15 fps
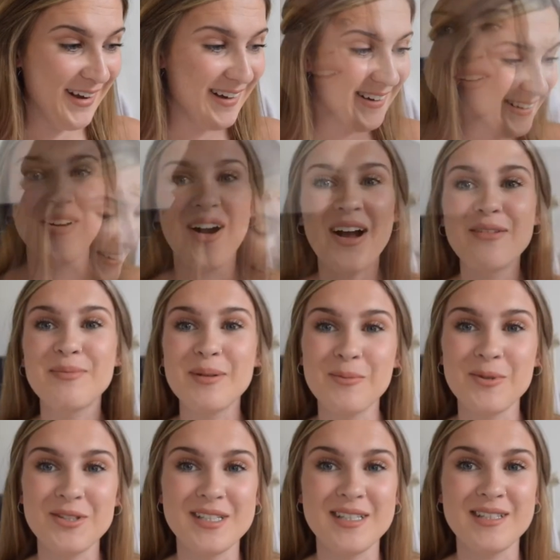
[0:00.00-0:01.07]
I've been
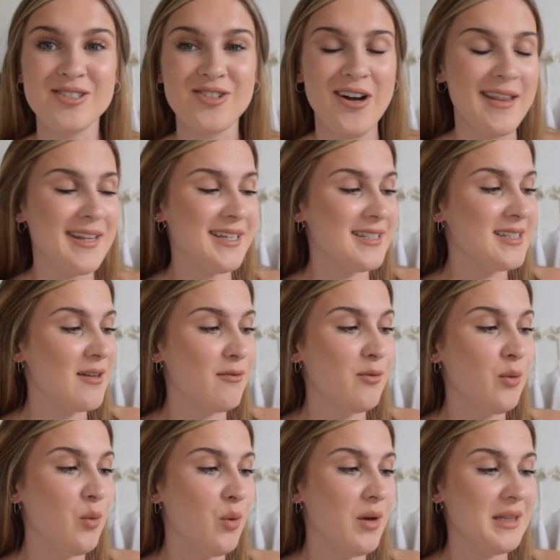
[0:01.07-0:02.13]
wanting to try this
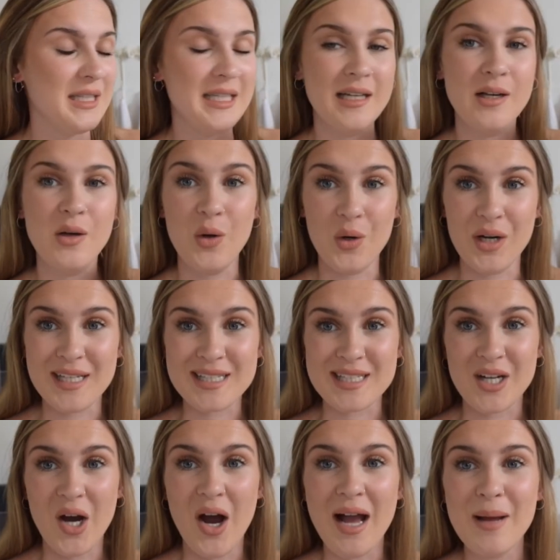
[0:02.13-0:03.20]
for the longest
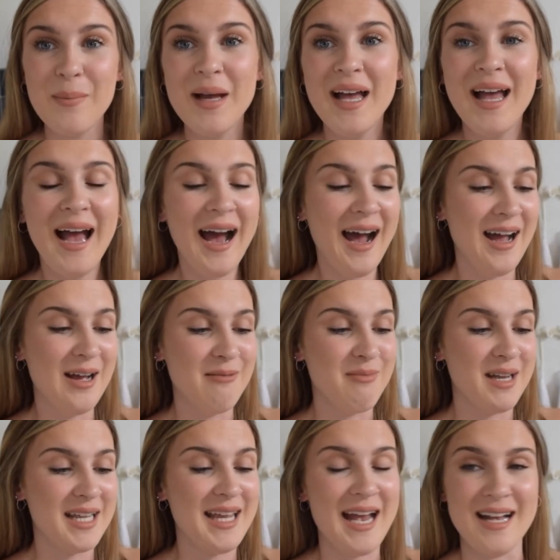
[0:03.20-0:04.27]
time. Um,
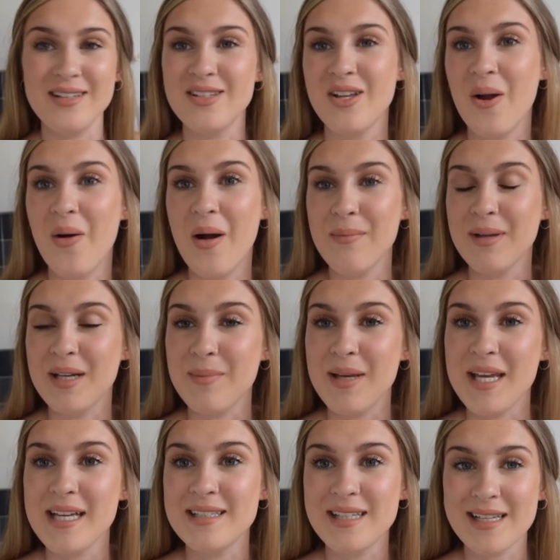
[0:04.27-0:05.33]
yeah, so I'm going to
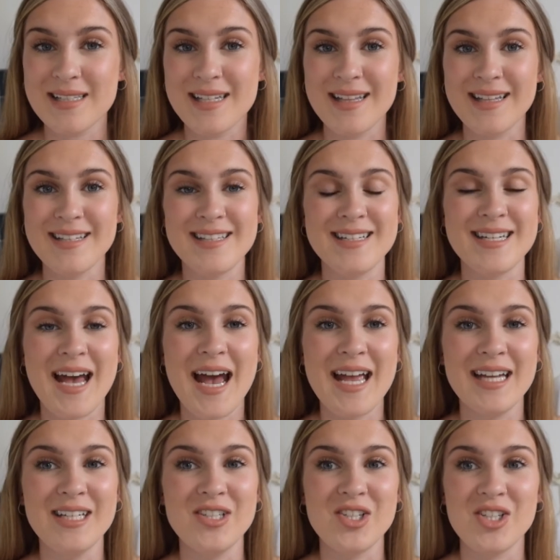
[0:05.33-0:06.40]
be testing this today
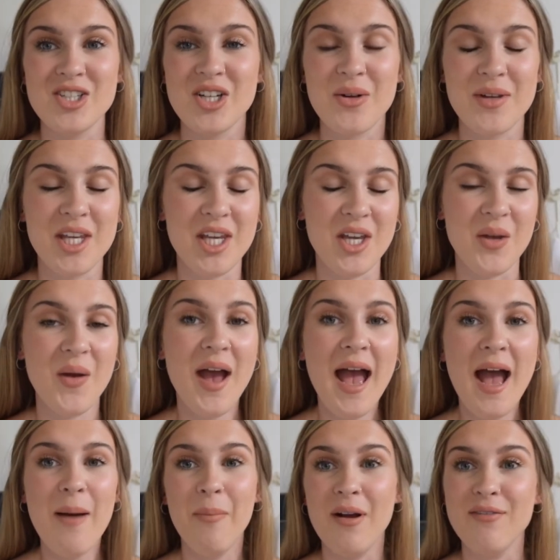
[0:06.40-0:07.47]
and just showing you
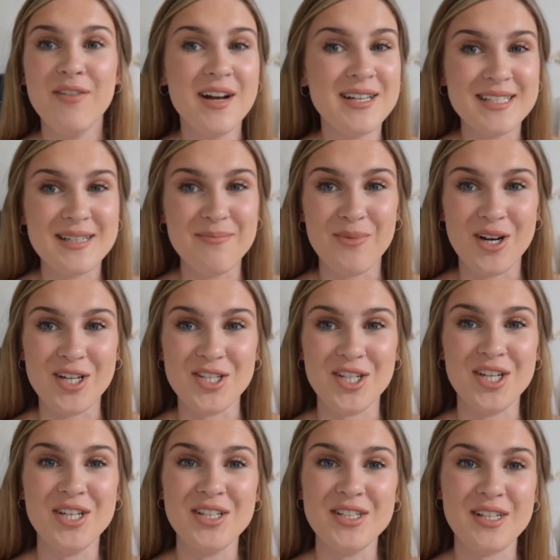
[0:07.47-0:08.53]
my first
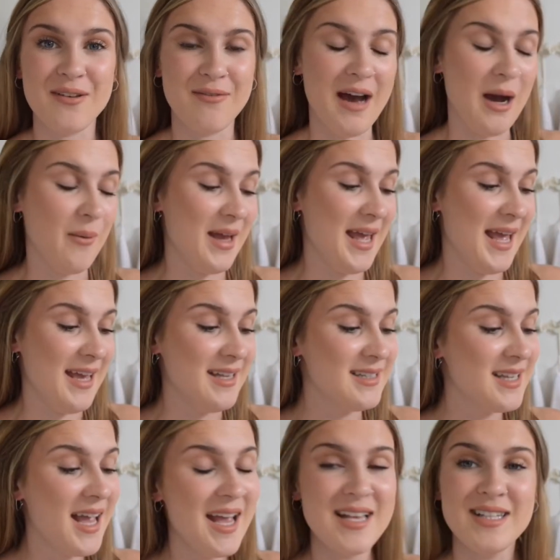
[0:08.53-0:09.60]
impressions of how it is.
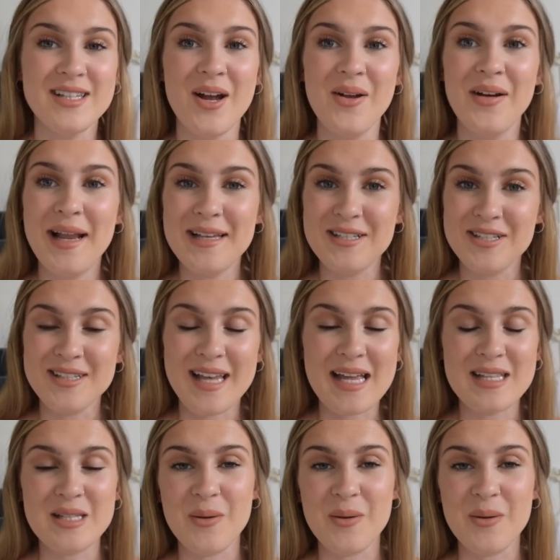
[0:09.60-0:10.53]
So let's just get to it.